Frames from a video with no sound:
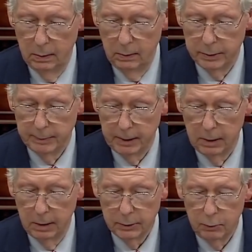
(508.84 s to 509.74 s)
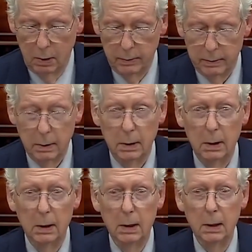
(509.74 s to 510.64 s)
was because, quote,
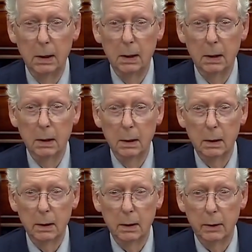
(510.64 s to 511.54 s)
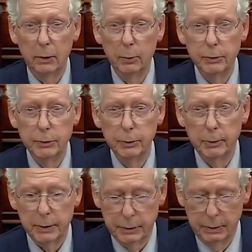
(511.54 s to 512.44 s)
"You are
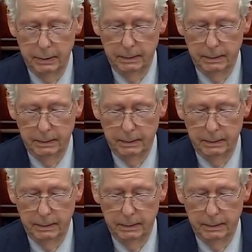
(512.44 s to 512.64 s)
Jewish."